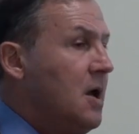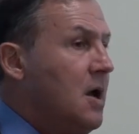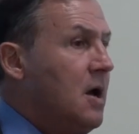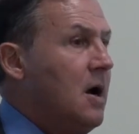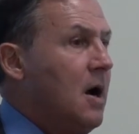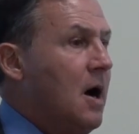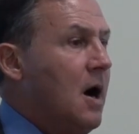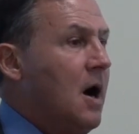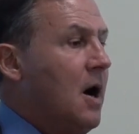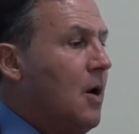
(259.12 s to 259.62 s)

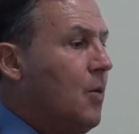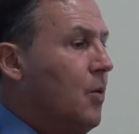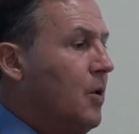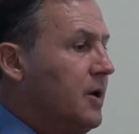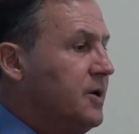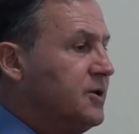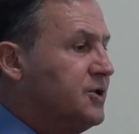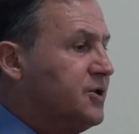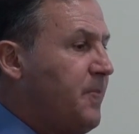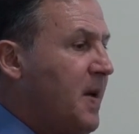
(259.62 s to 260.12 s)
We're
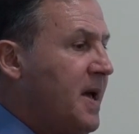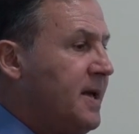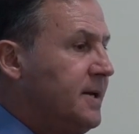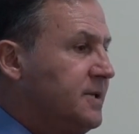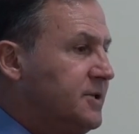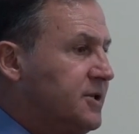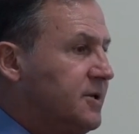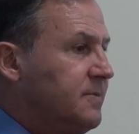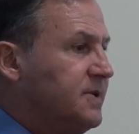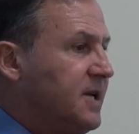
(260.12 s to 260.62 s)
going to
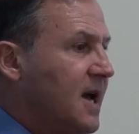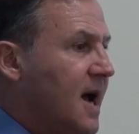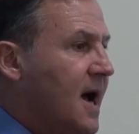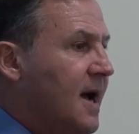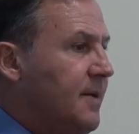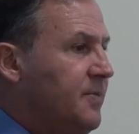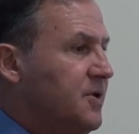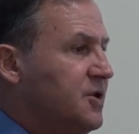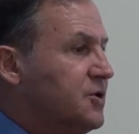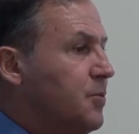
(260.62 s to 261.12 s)
spend some
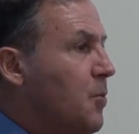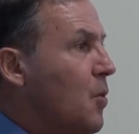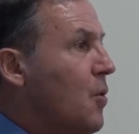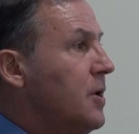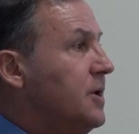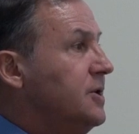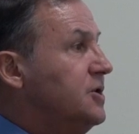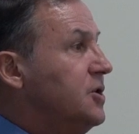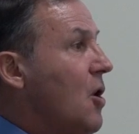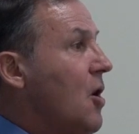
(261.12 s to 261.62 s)
time this
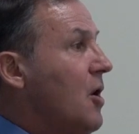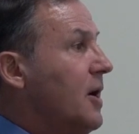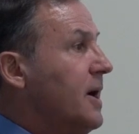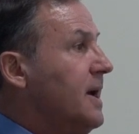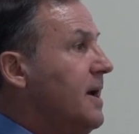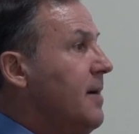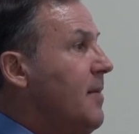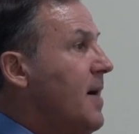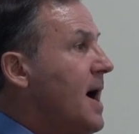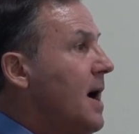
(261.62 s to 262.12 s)
morning
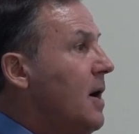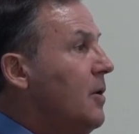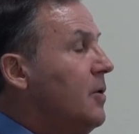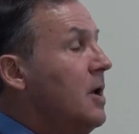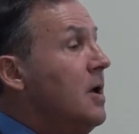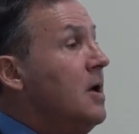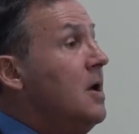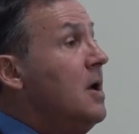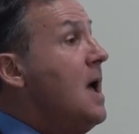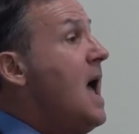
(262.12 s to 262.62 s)
talking about
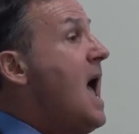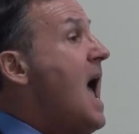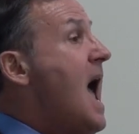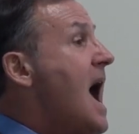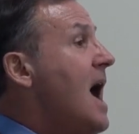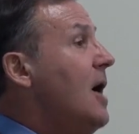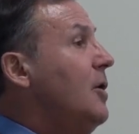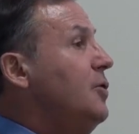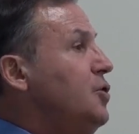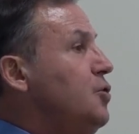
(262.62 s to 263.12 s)

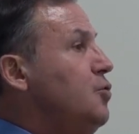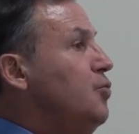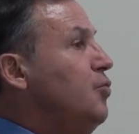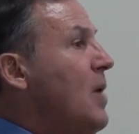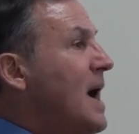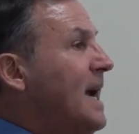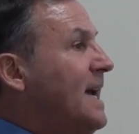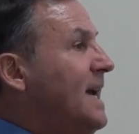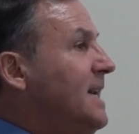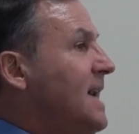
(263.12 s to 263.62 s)
how you
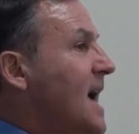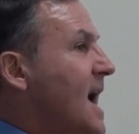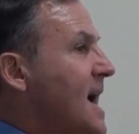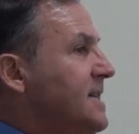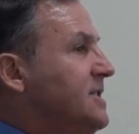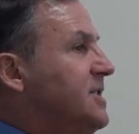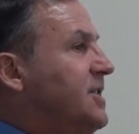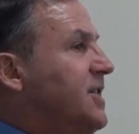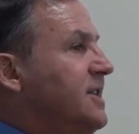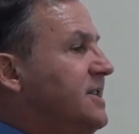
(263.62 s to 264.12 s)

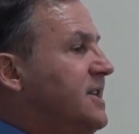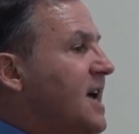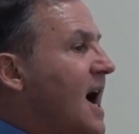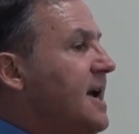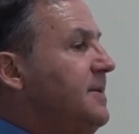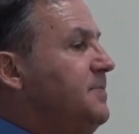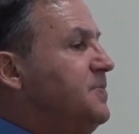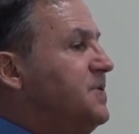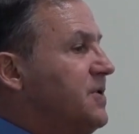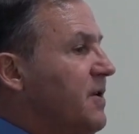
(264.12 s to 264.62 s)
recognize the
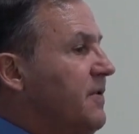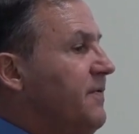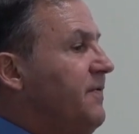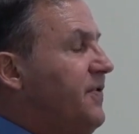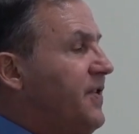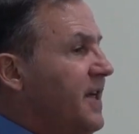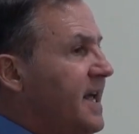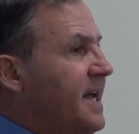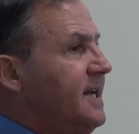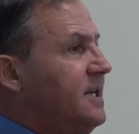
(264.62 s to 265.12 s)
types of
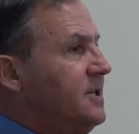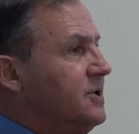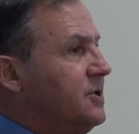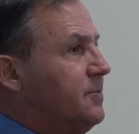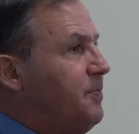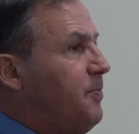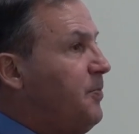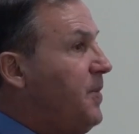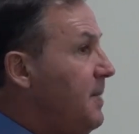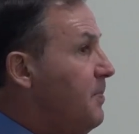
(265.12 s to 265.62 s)
things
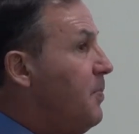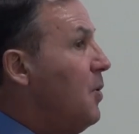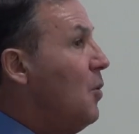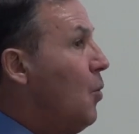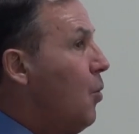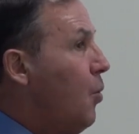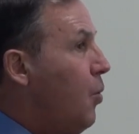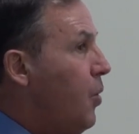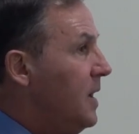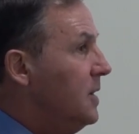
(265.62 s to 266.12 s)
people
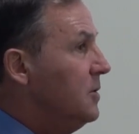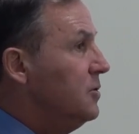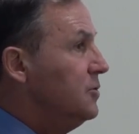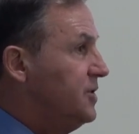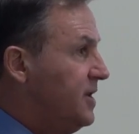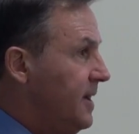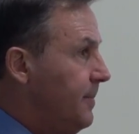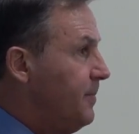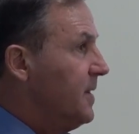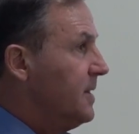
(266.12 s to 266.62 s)
will
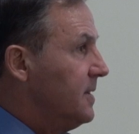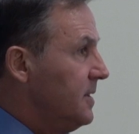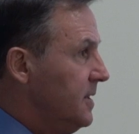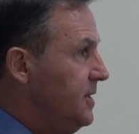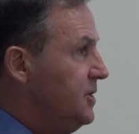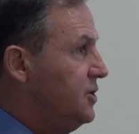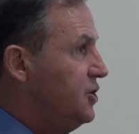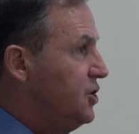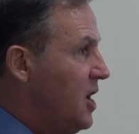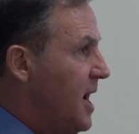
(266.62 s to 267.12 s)

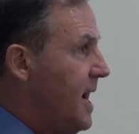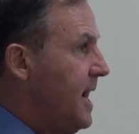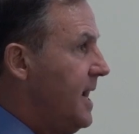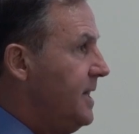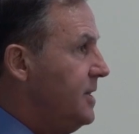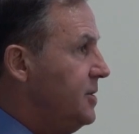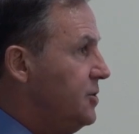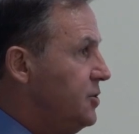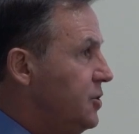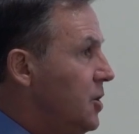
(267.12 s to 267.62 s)
typically
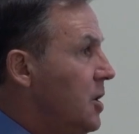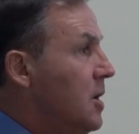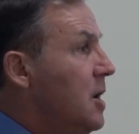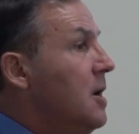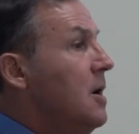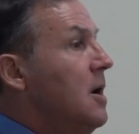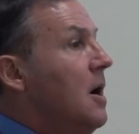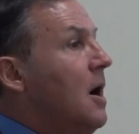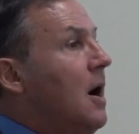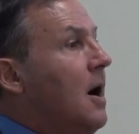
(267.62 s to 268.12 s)
change
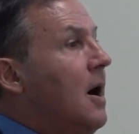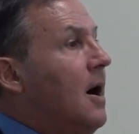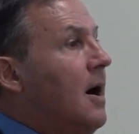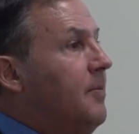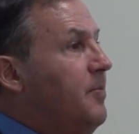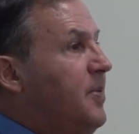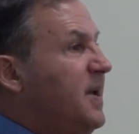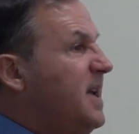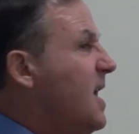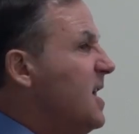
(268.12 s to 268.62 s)

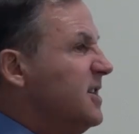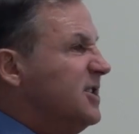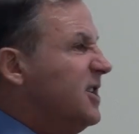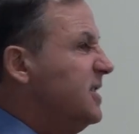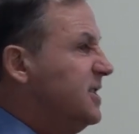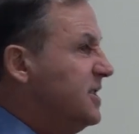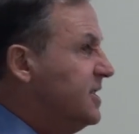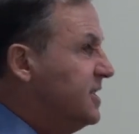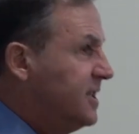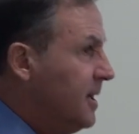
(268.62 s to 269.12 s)
because
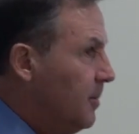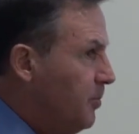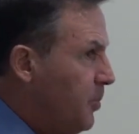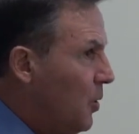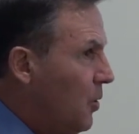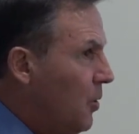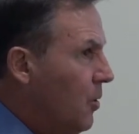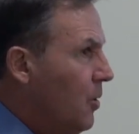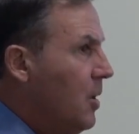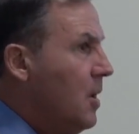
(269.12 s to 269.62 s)
it's
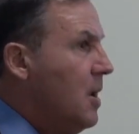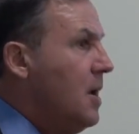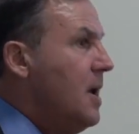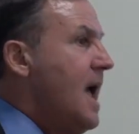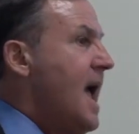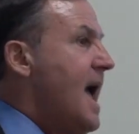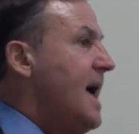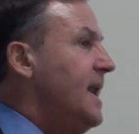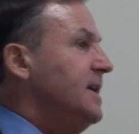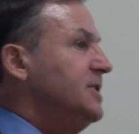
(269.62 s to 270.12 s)
simple
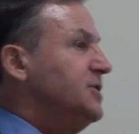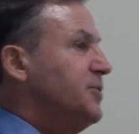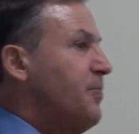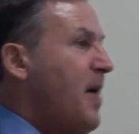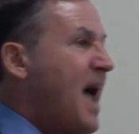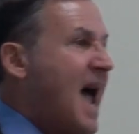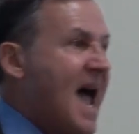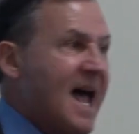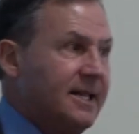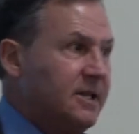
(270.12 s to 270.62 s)
and it's
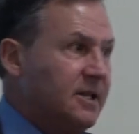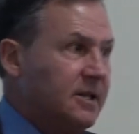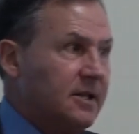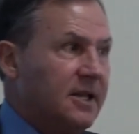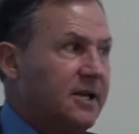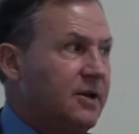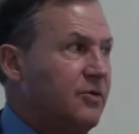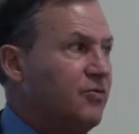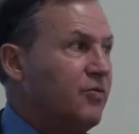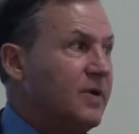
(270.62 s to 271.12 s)

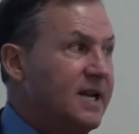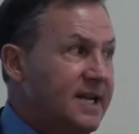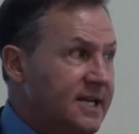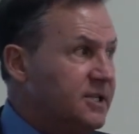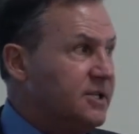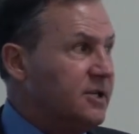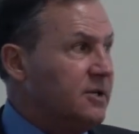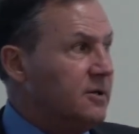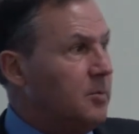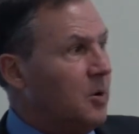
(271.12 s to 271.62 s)
patently
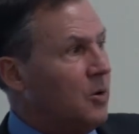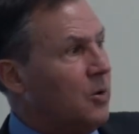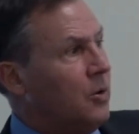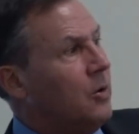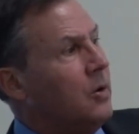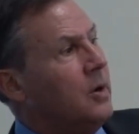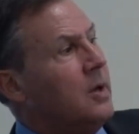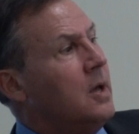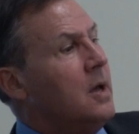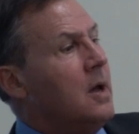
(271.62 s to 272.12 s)

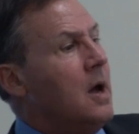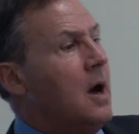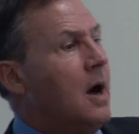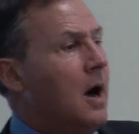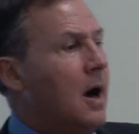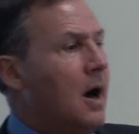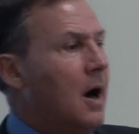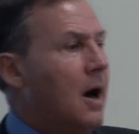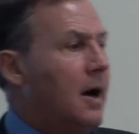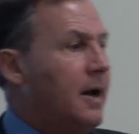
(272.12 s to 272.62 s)
reasonable,
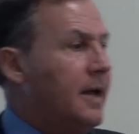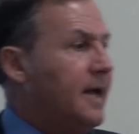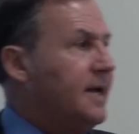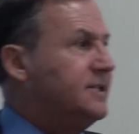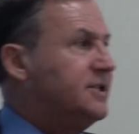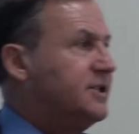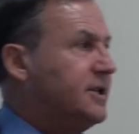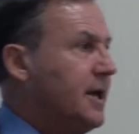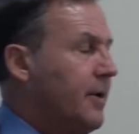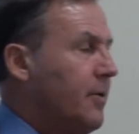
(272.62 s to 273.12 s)

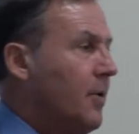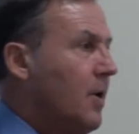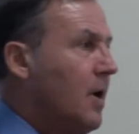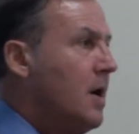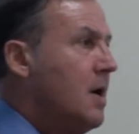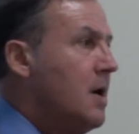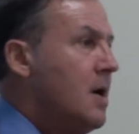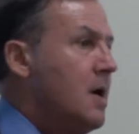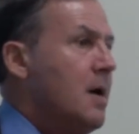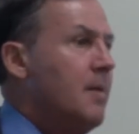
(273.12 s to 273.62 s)
et cetera.
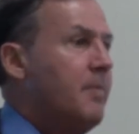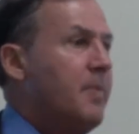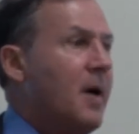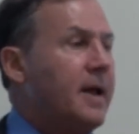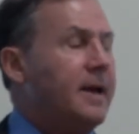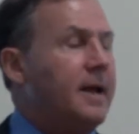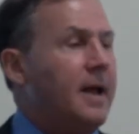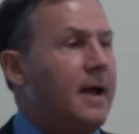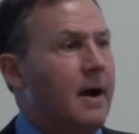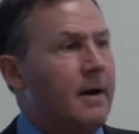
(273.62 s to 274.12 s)

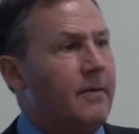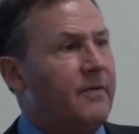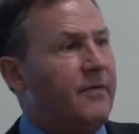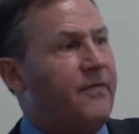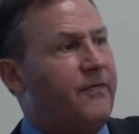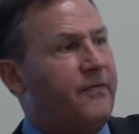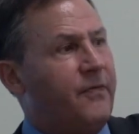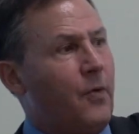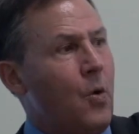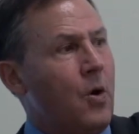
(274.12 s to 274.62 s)
But
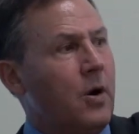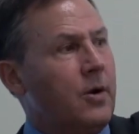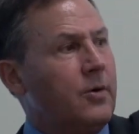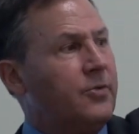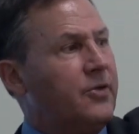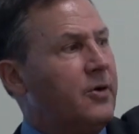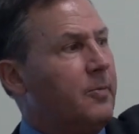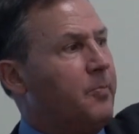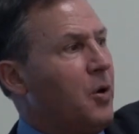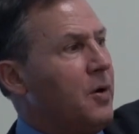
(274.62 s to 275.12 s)
for
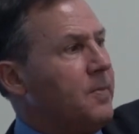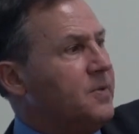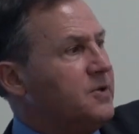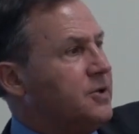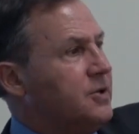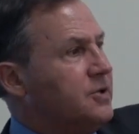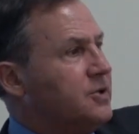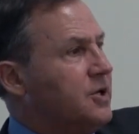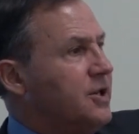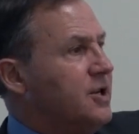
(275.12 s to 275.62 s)
the
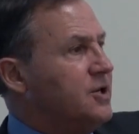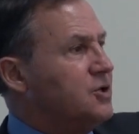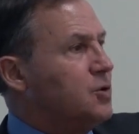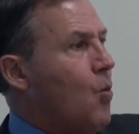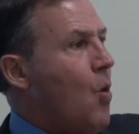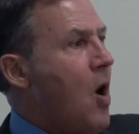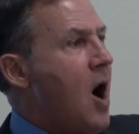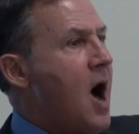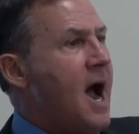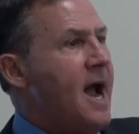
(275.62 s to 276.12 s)
purposes of this
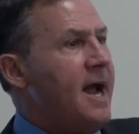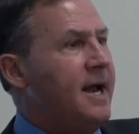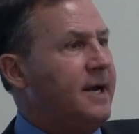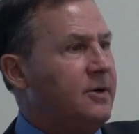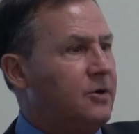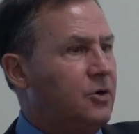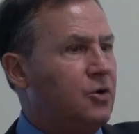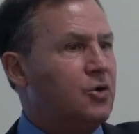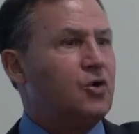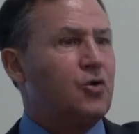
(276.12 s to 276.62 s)

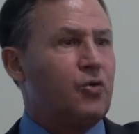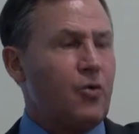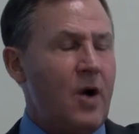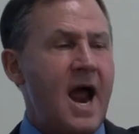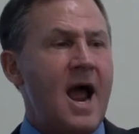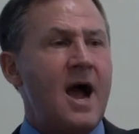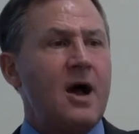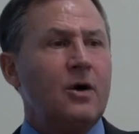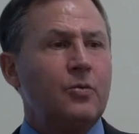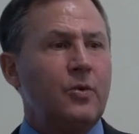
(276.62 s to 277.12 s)
wide
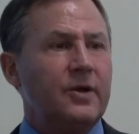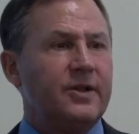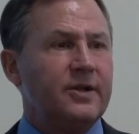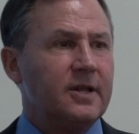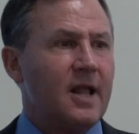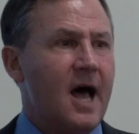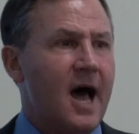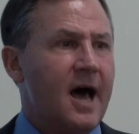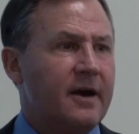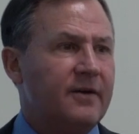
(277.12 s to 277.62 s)
crowd with a
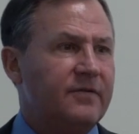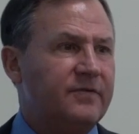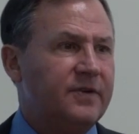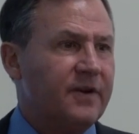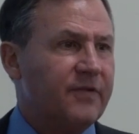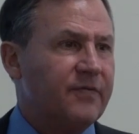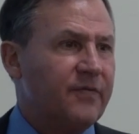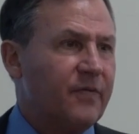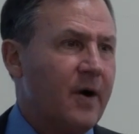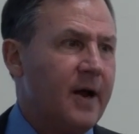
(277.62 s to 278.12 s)
lot of
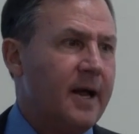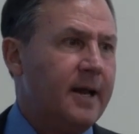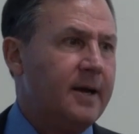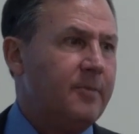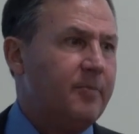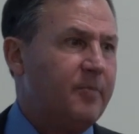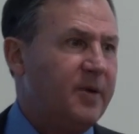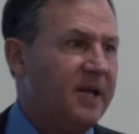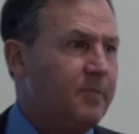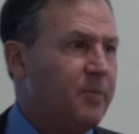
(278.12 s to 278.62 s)

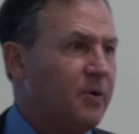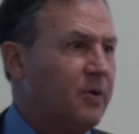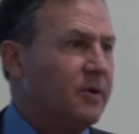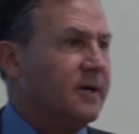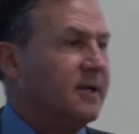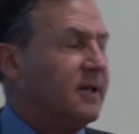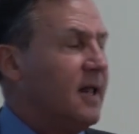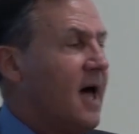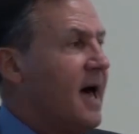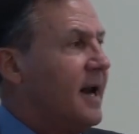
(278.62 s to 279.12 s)
different people
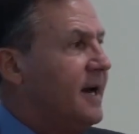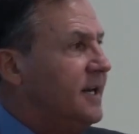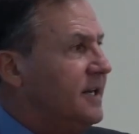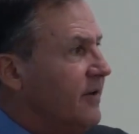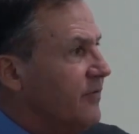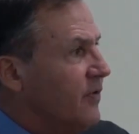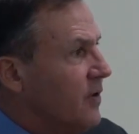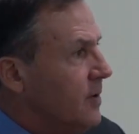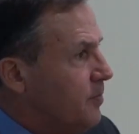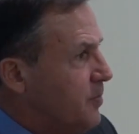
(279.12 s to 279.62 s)
in a lot of
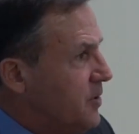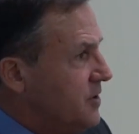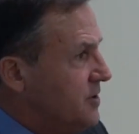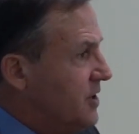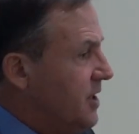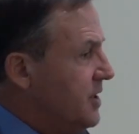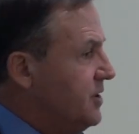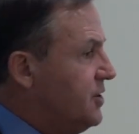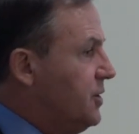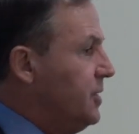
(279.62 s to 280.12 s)
different
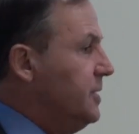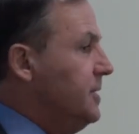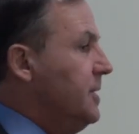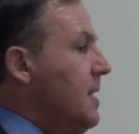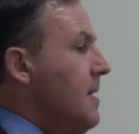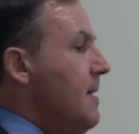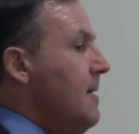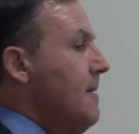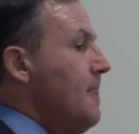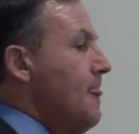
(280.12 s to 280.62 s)
positions,
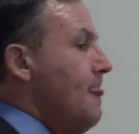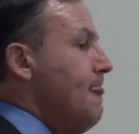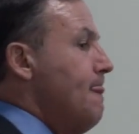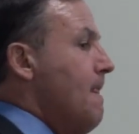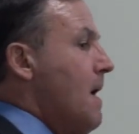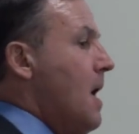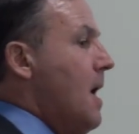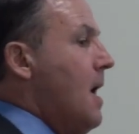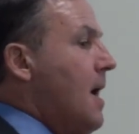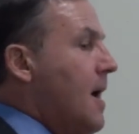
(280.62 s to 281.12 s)

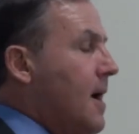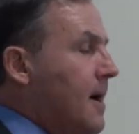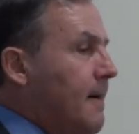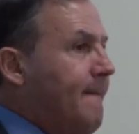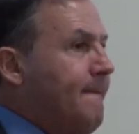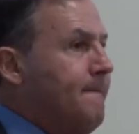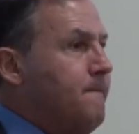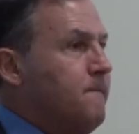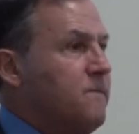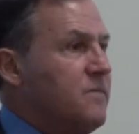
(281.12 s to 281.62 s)

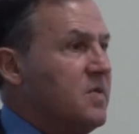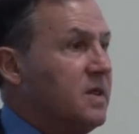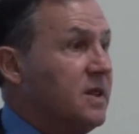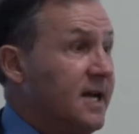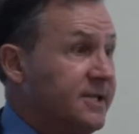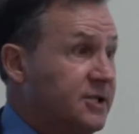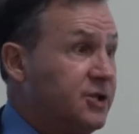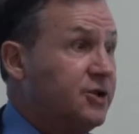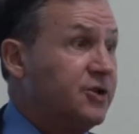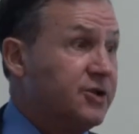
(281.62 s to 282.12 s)

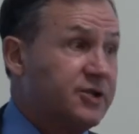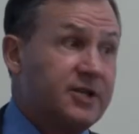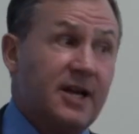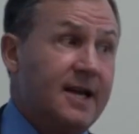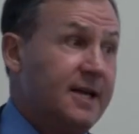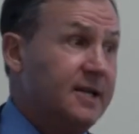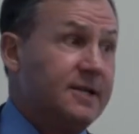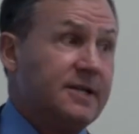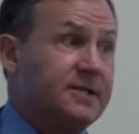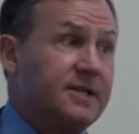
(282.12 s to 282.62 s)
let's just
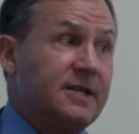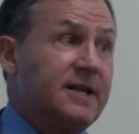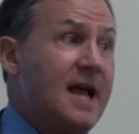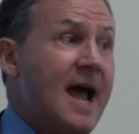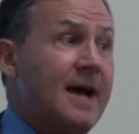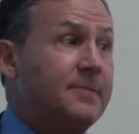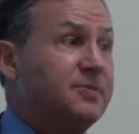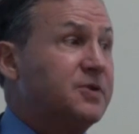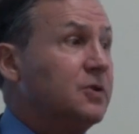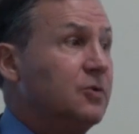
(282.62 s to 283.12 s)
say this is
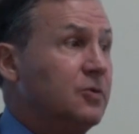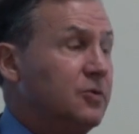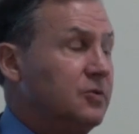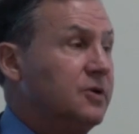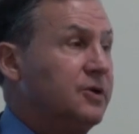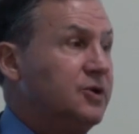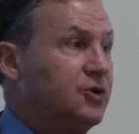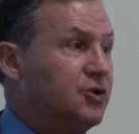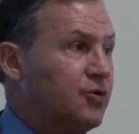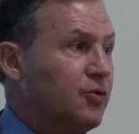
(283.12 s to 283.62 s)

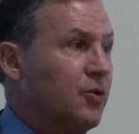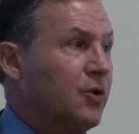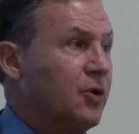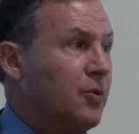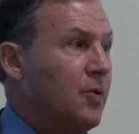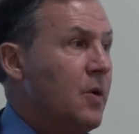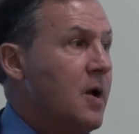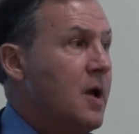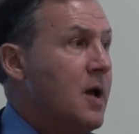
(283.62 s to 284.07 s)
absolutely true.